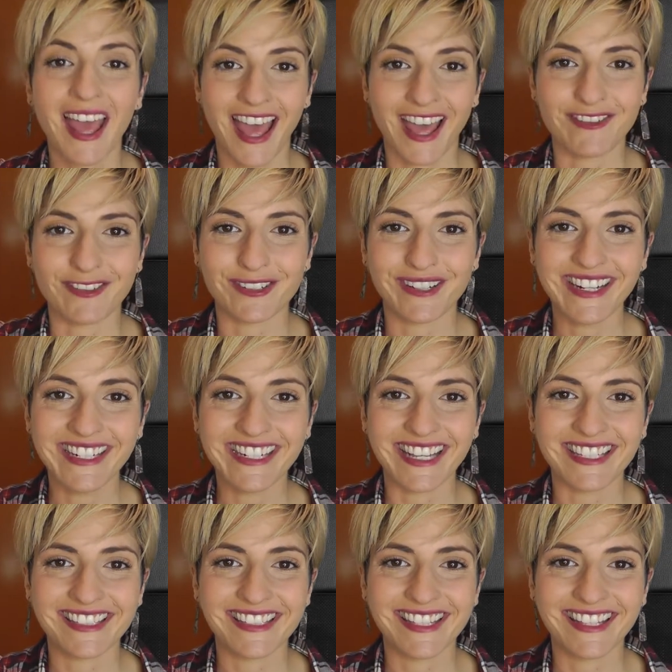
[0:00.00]
Have a great
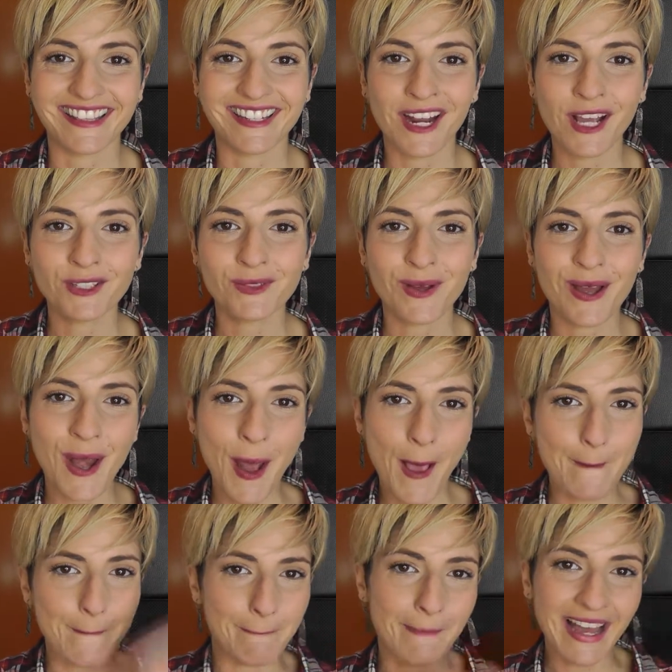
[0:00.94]
day, see you in the next one,
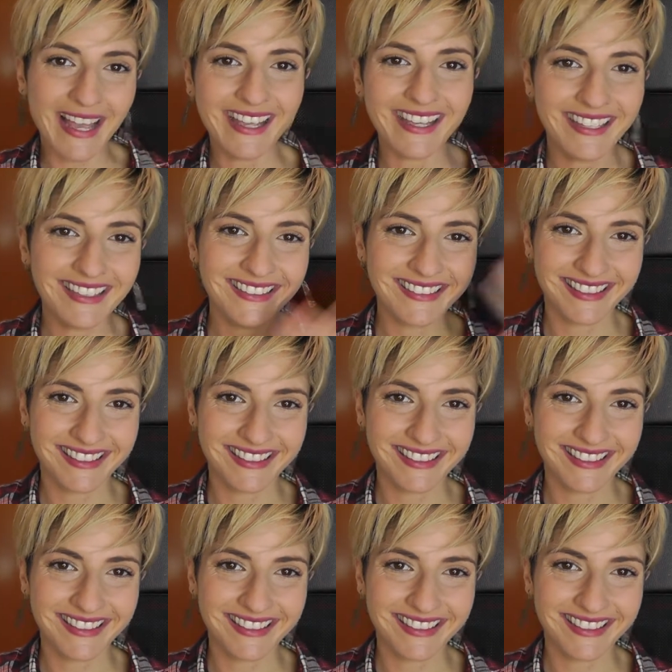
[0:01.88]
bye!